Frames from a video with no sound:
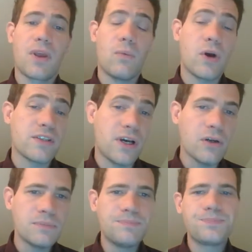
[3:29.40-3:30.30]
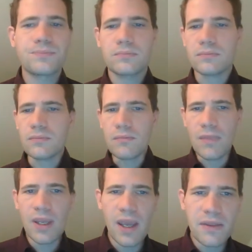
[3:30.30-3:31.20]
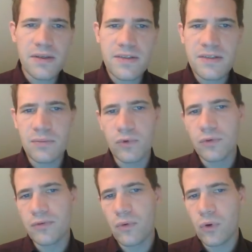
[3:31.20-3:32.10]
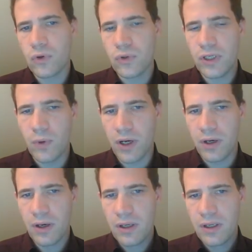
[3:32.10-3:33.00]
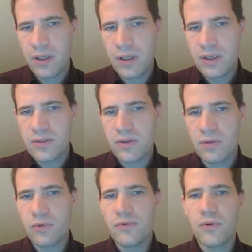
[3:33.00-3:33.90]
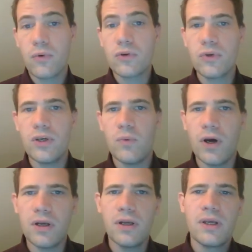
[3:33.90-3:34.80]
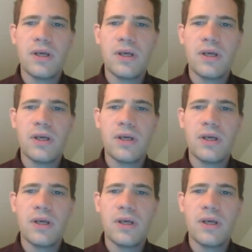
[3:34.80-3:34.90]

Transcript: works out. And this is the move rook to e1. So the move rook to e1